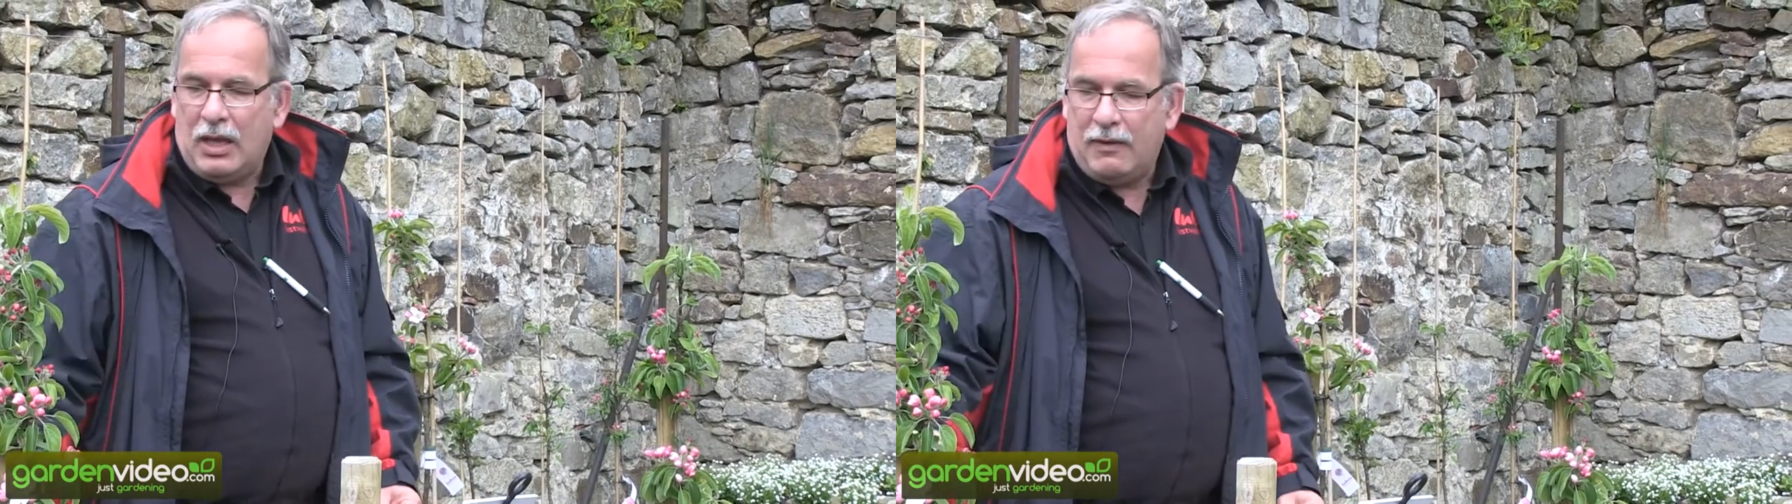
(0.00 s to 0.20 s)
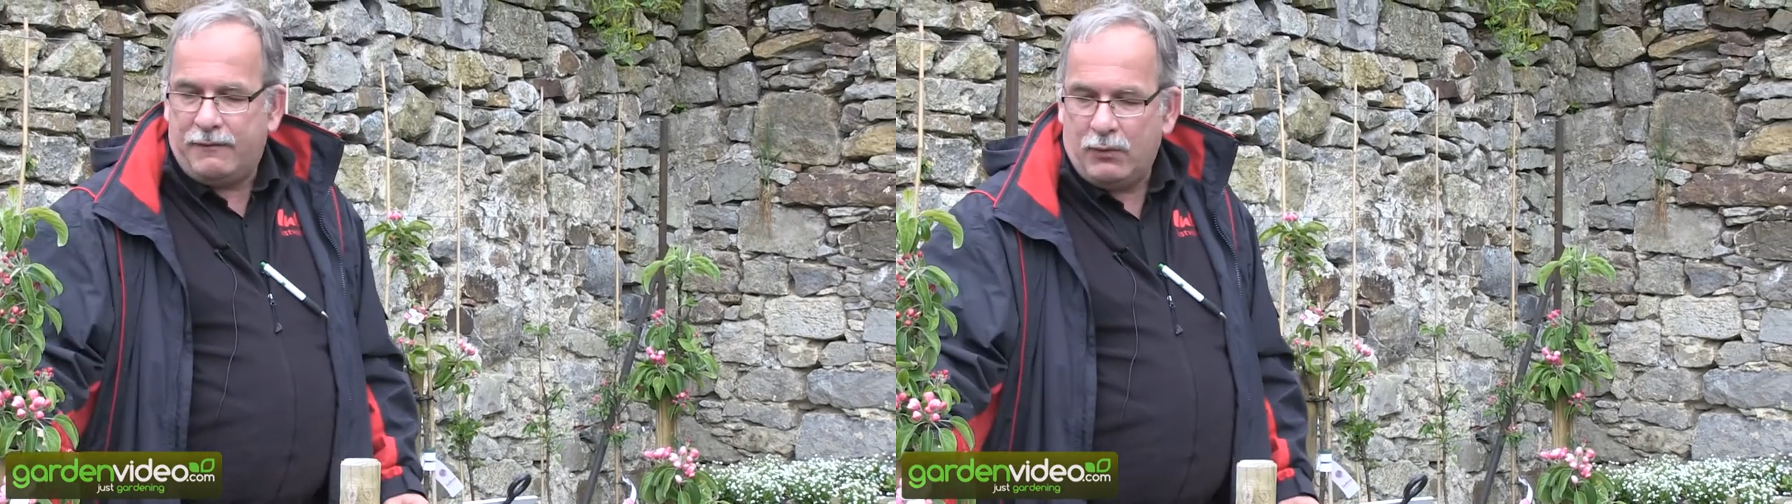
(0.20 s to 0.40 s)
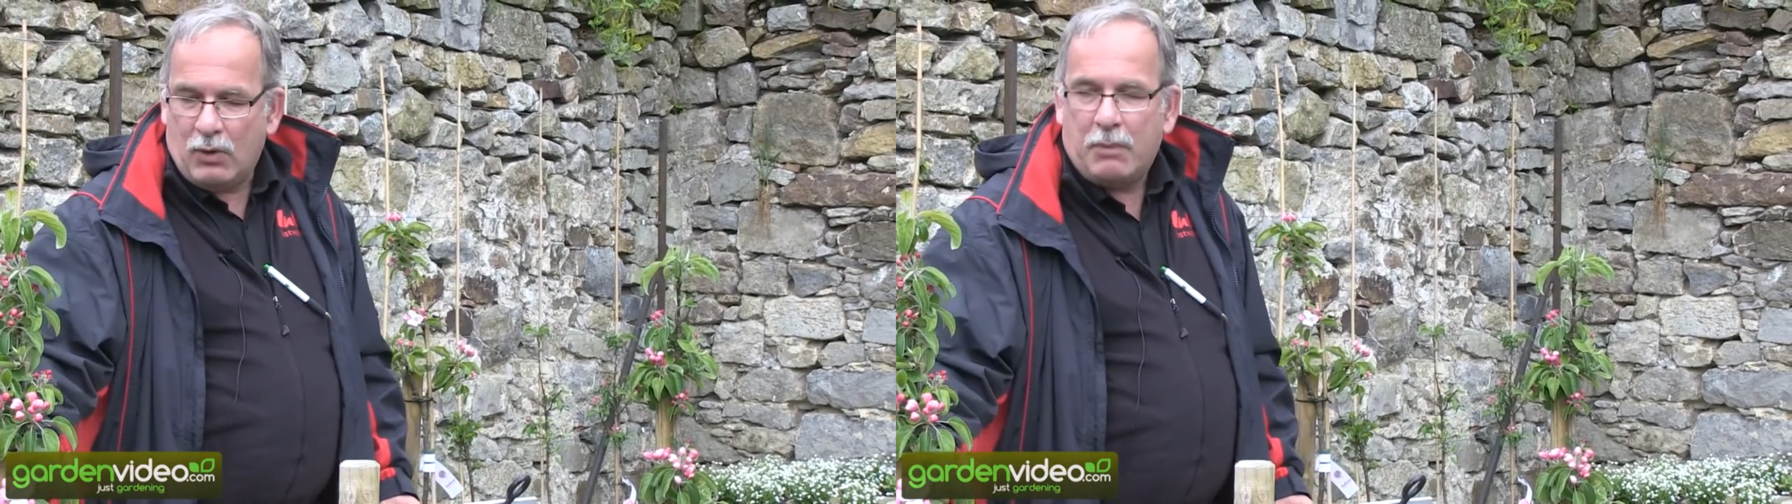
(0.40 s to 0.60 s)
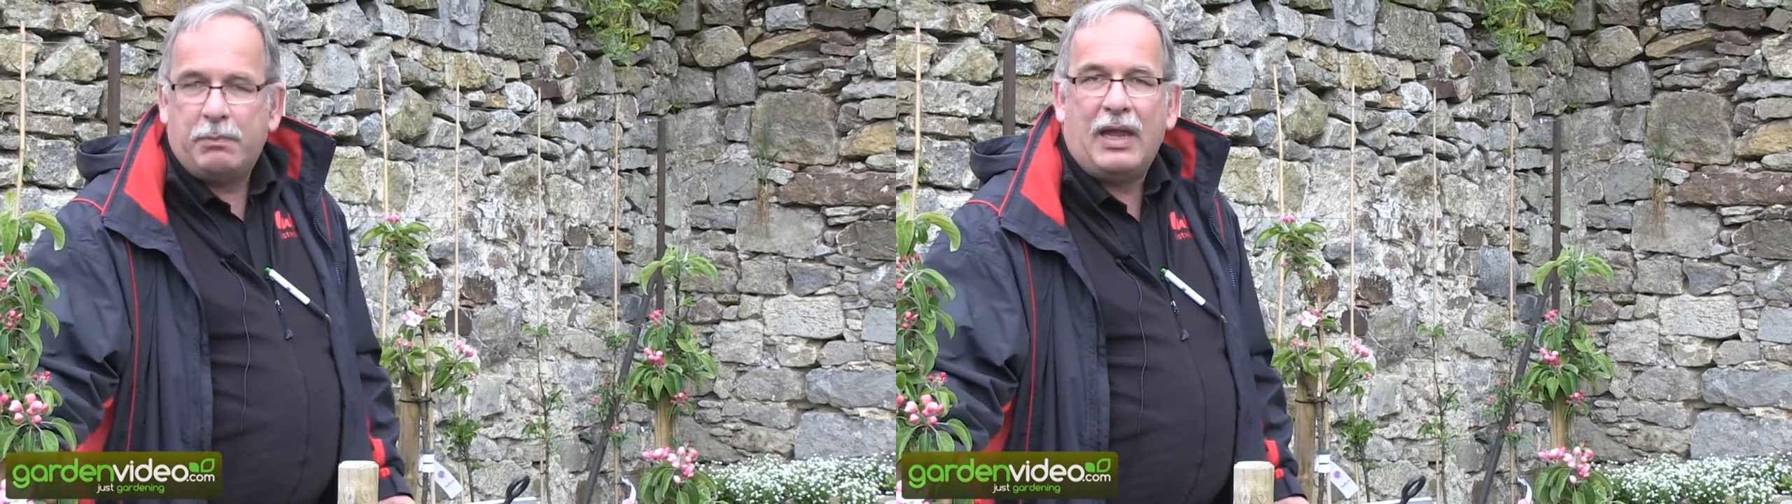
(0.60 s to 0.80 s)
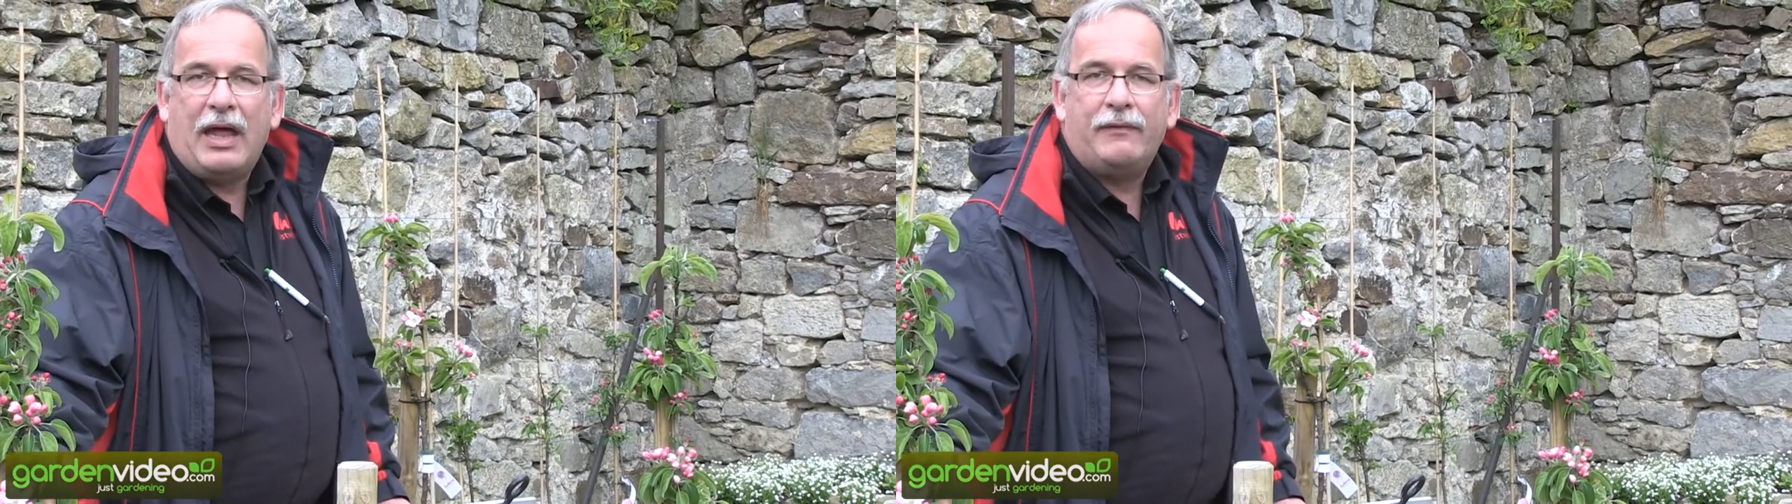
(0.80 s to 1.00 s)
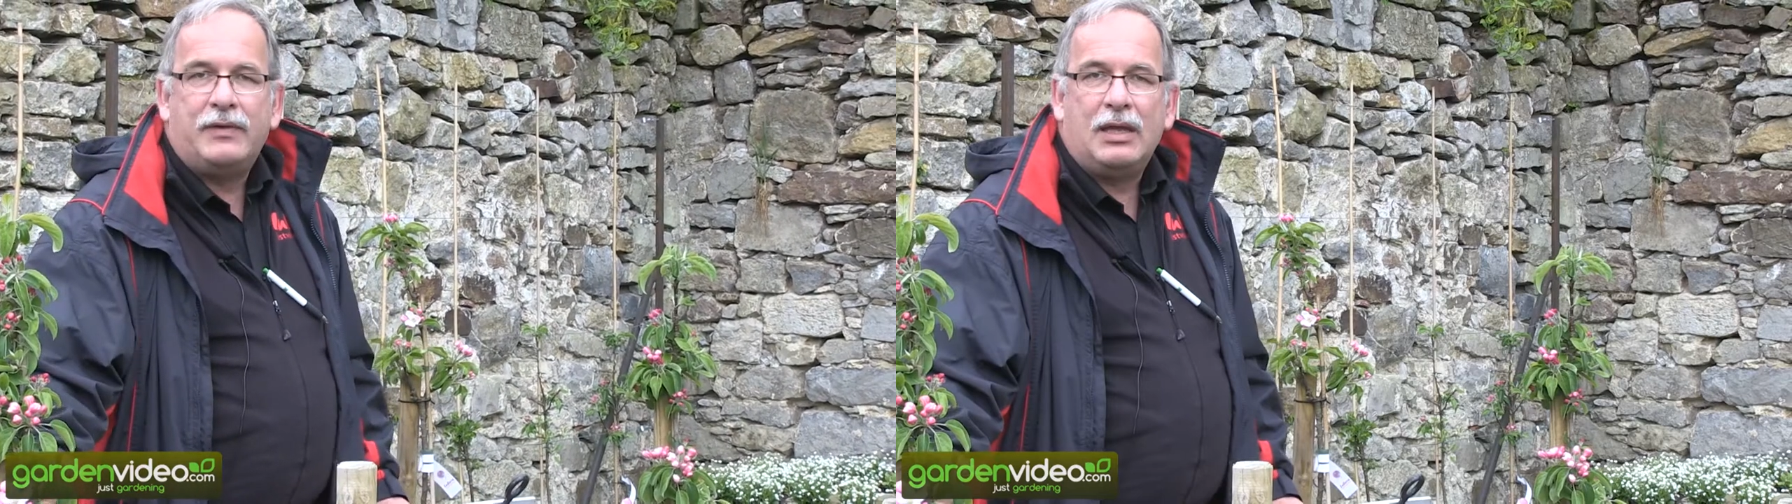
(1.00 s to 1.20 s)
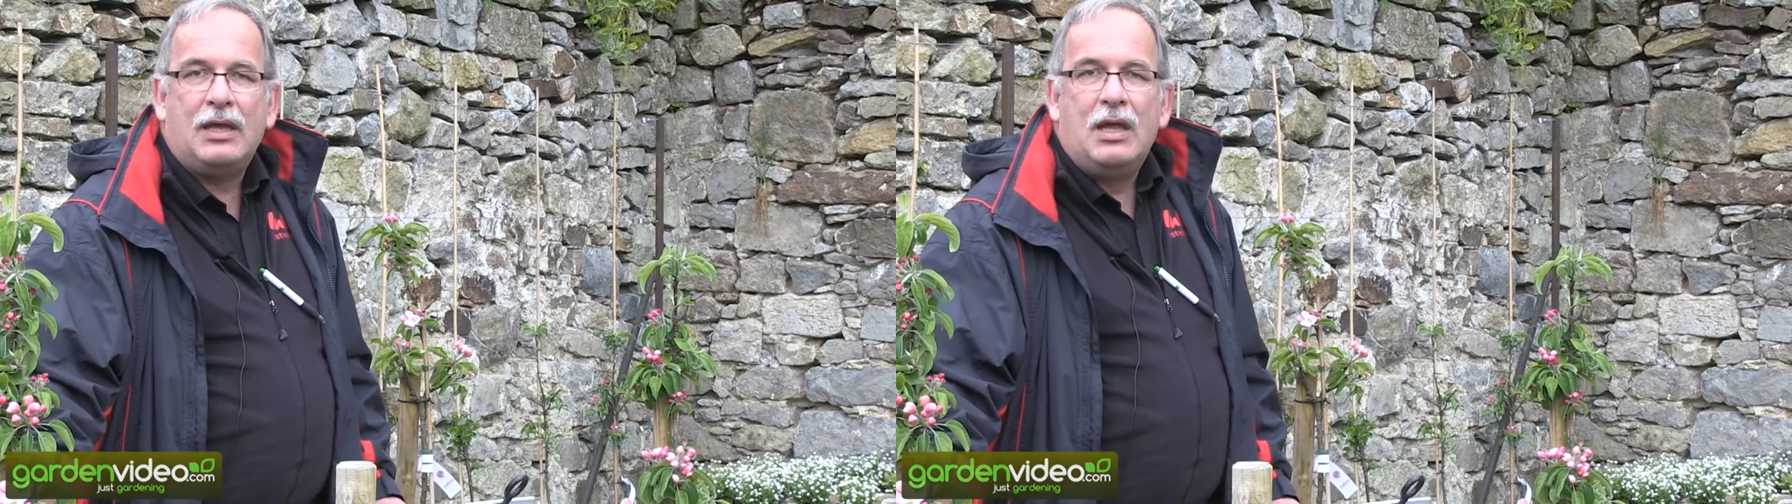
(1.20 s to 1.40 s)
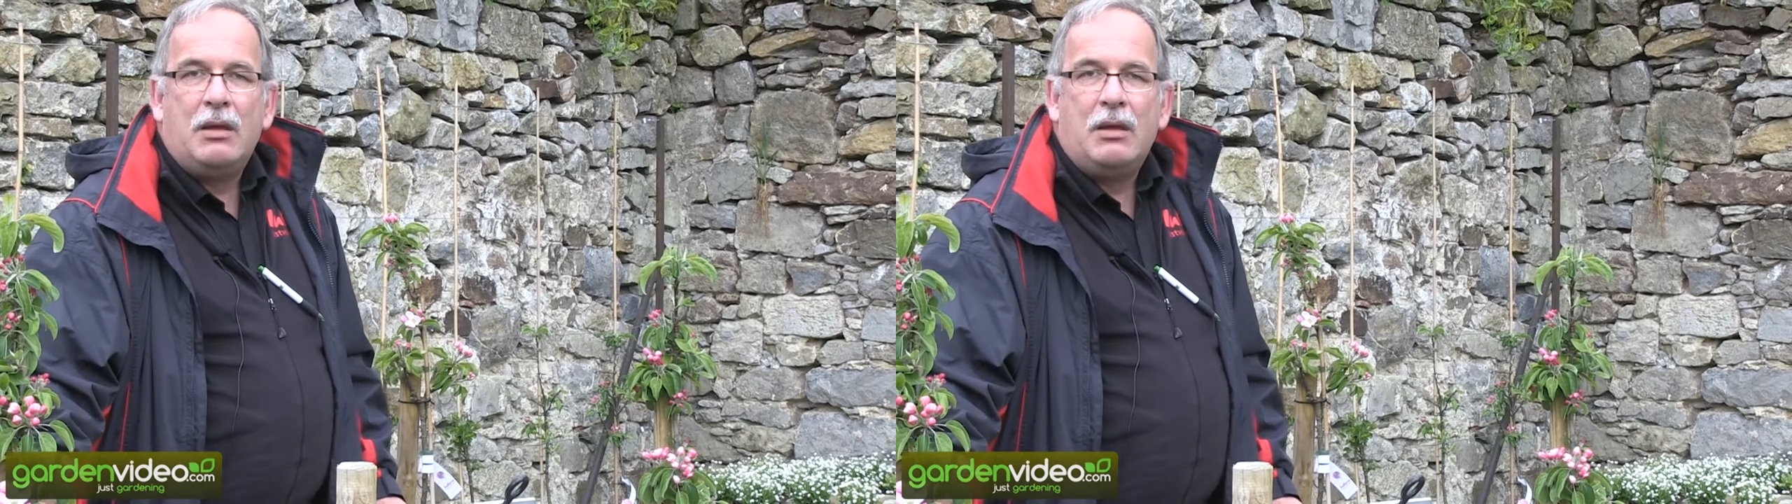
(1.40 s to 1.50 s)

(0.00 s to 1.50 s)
if you are planting